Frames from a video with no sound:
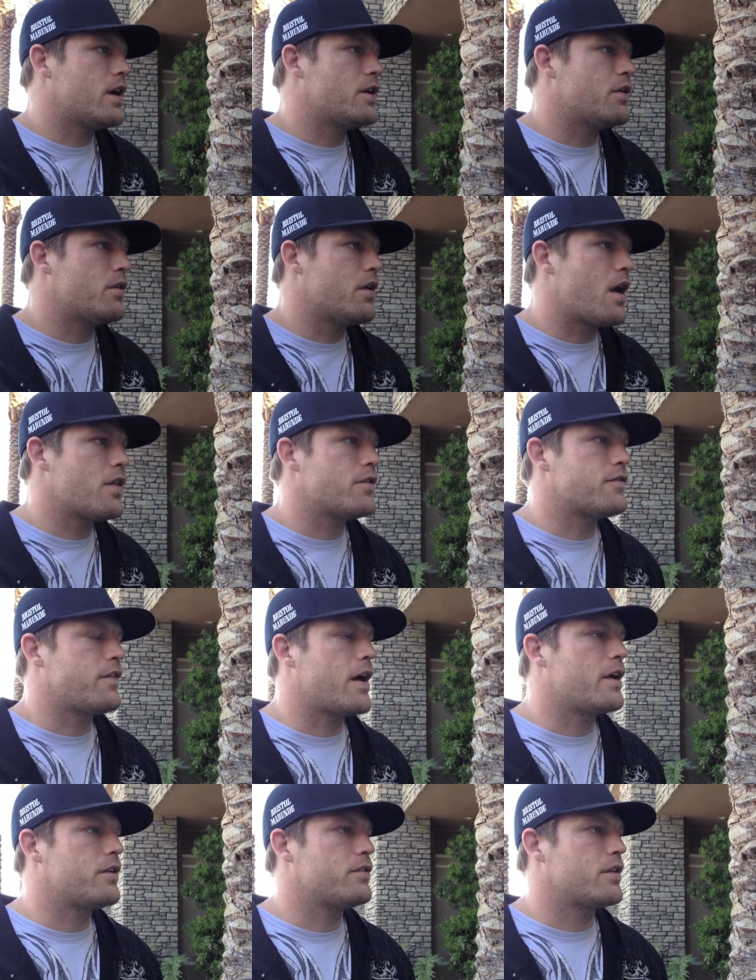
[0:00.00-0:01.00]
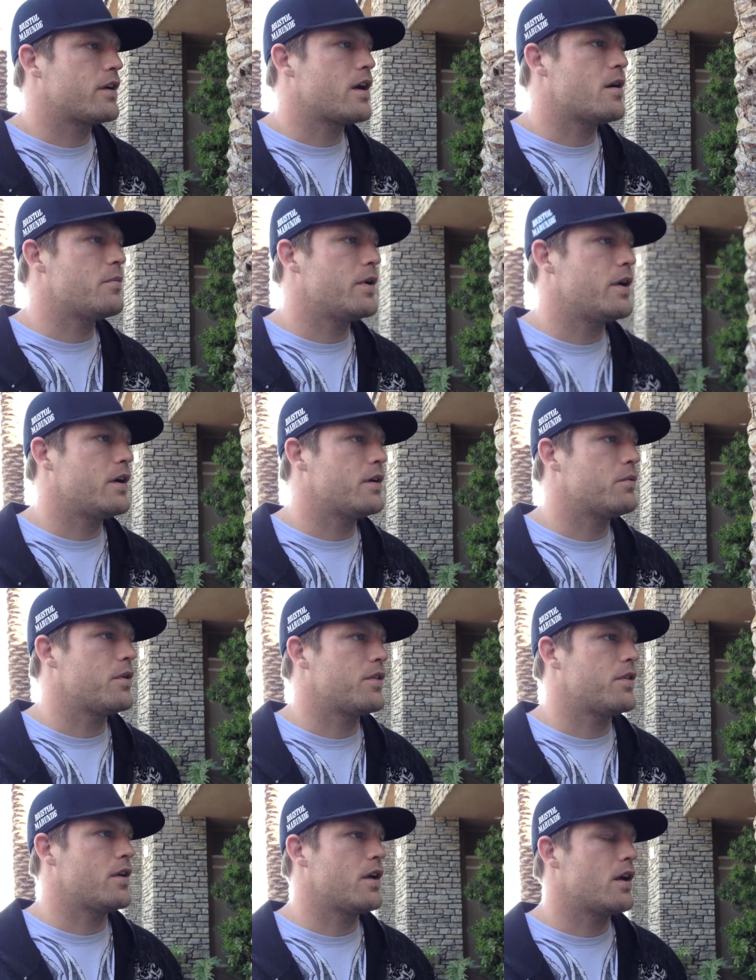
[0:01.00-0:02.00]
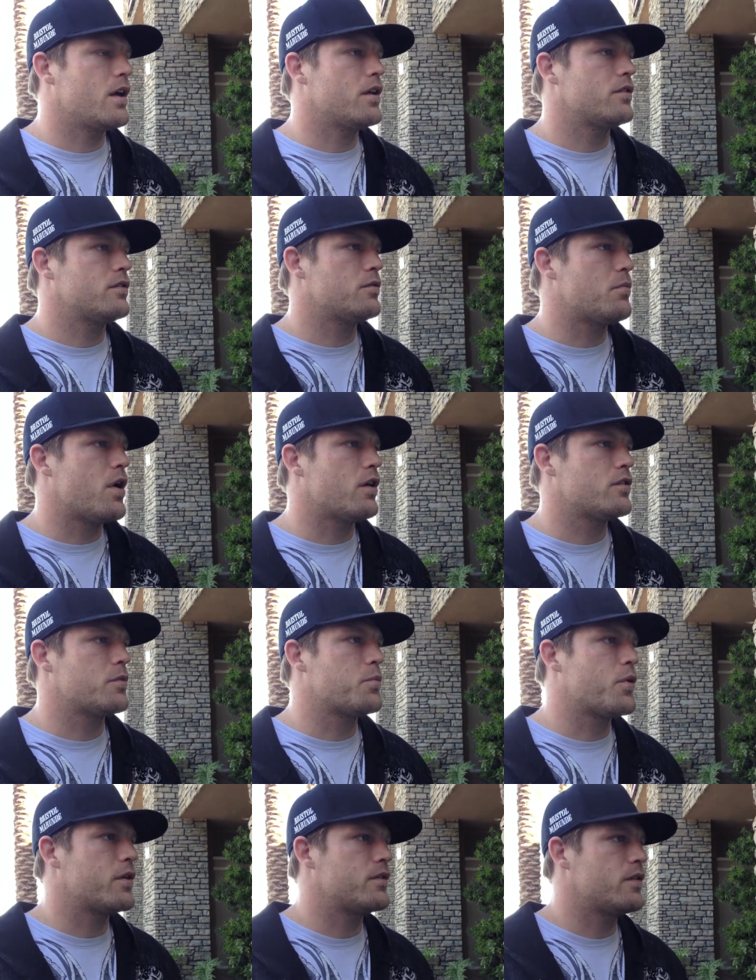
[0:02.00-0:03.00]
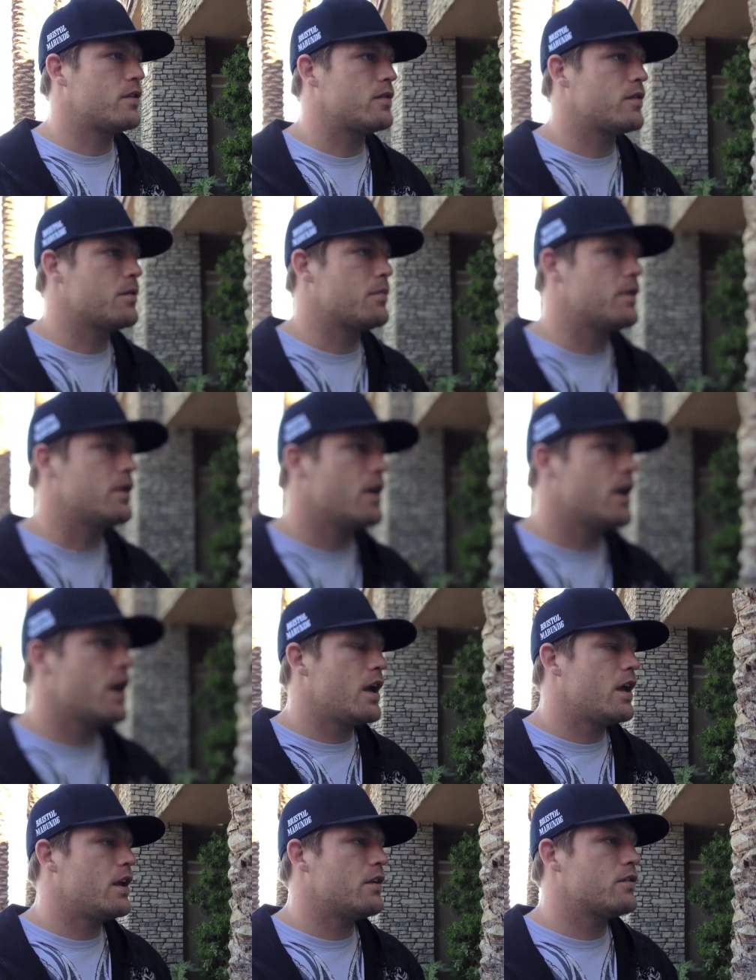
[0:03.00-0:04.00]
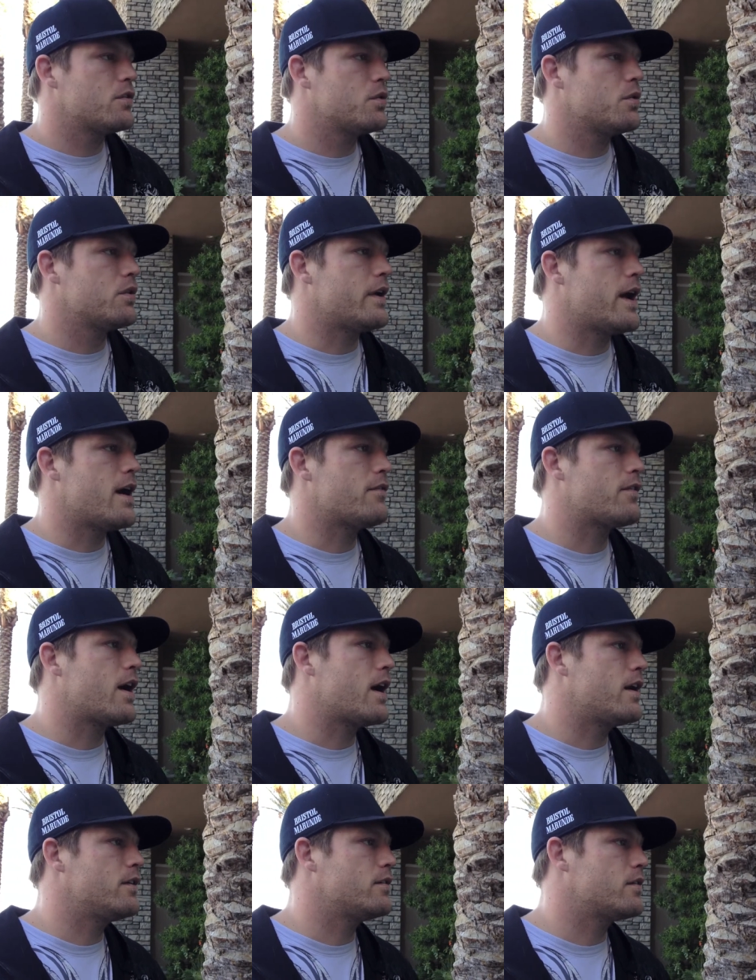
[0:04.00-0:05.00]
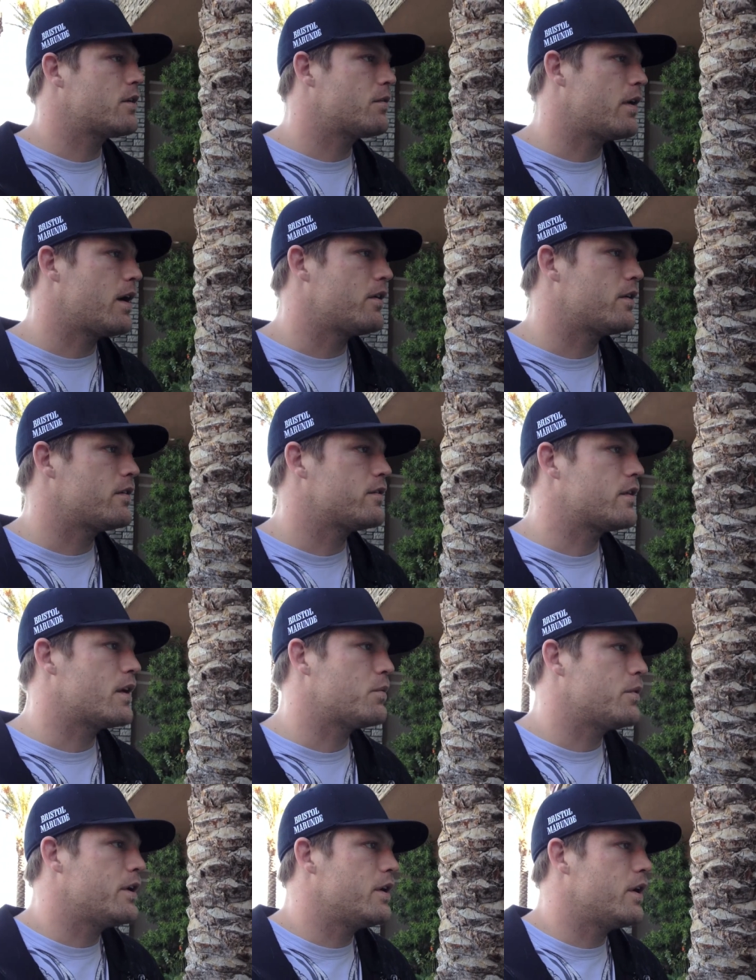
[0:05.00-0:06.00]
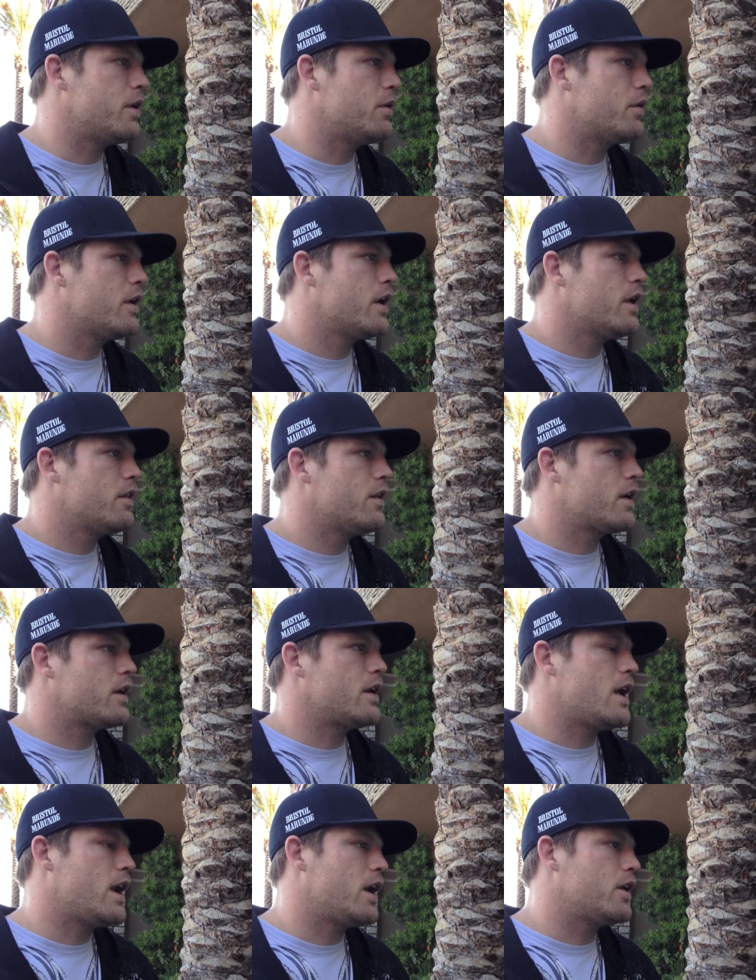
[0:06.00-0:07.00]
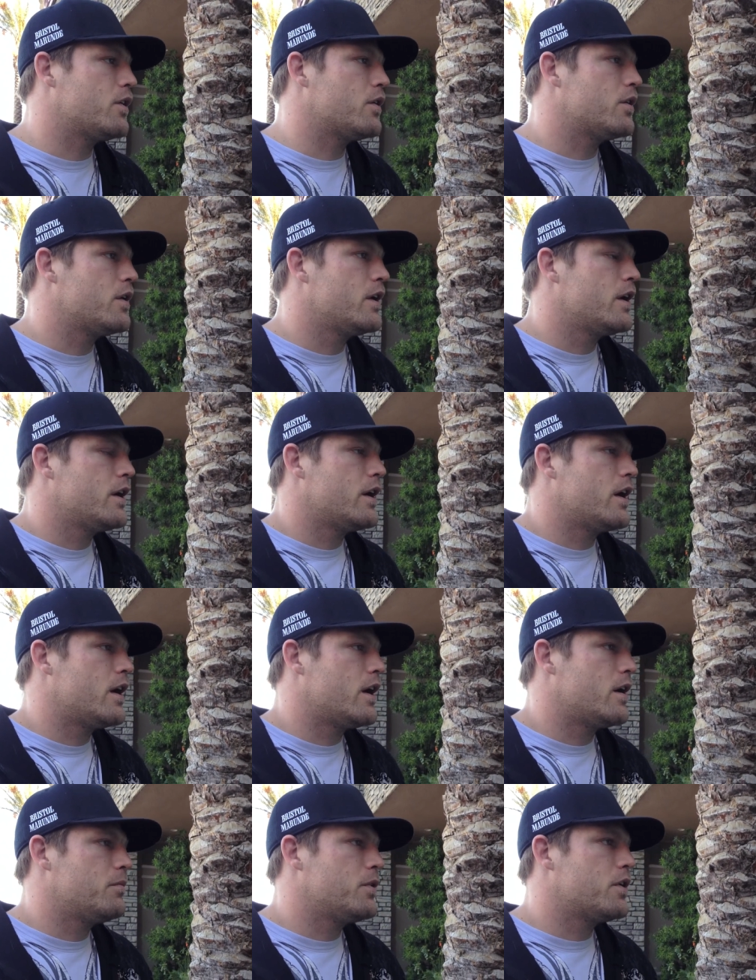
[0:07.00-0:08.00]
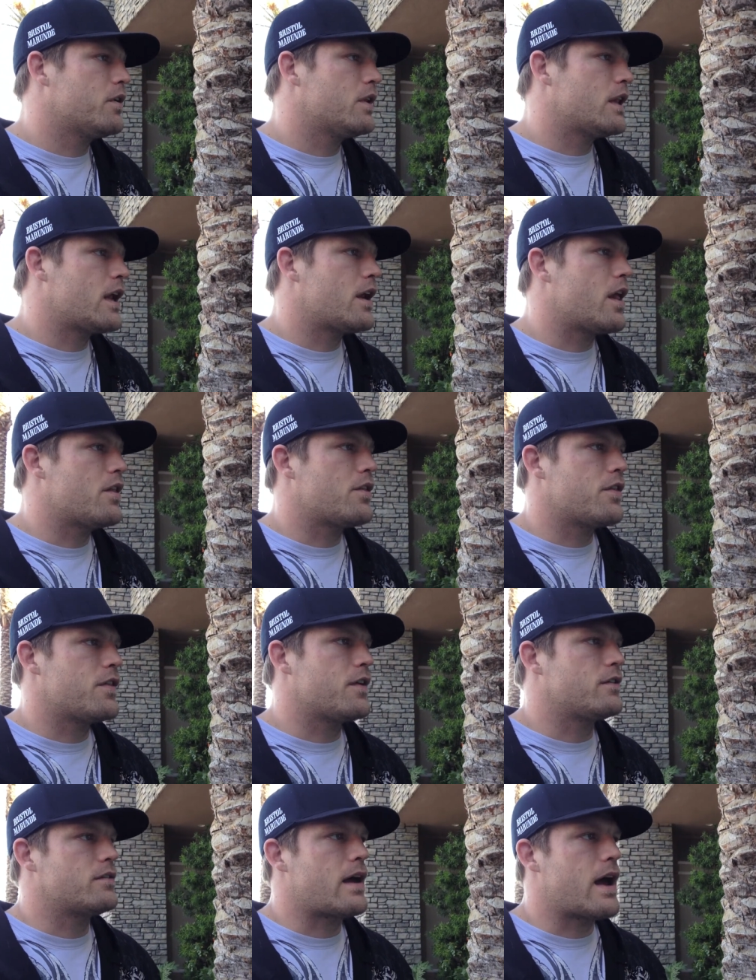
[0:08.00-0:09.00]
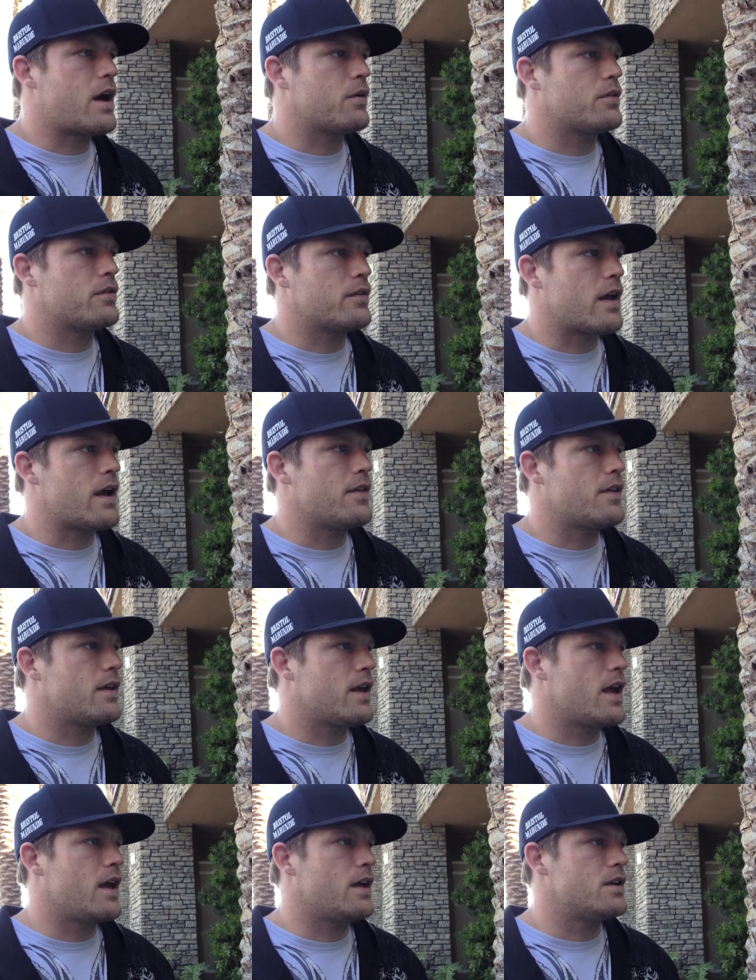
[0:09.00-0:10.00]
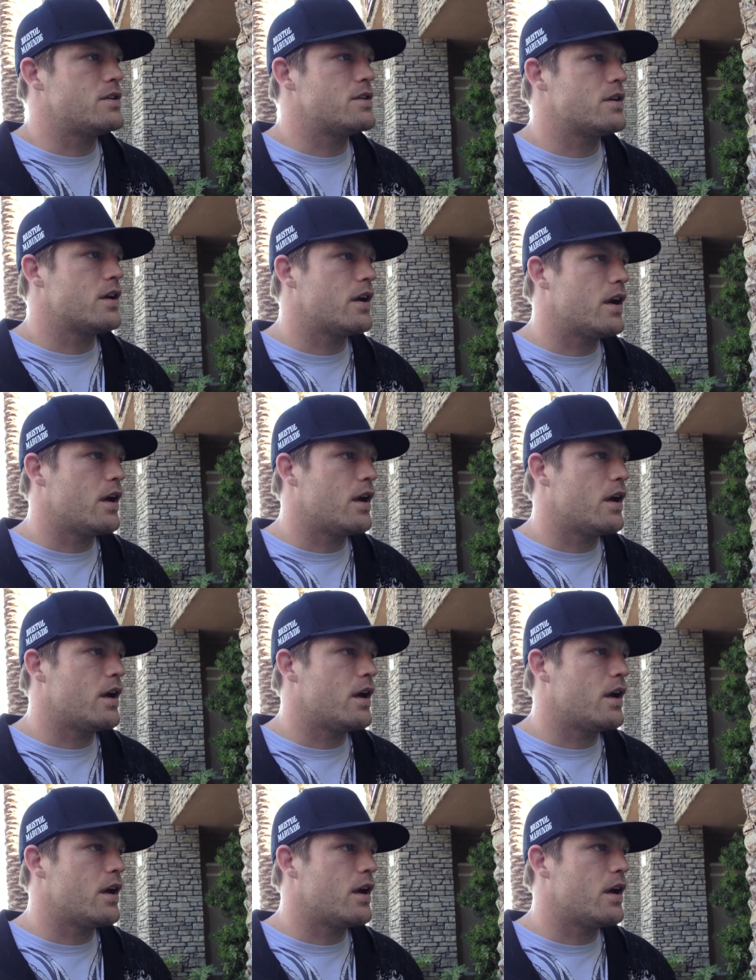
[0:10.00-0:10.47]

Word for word: other fighters that come here with a small support system, and it's cool to have guys around us that we know that can handle a lot of other things outside the cage.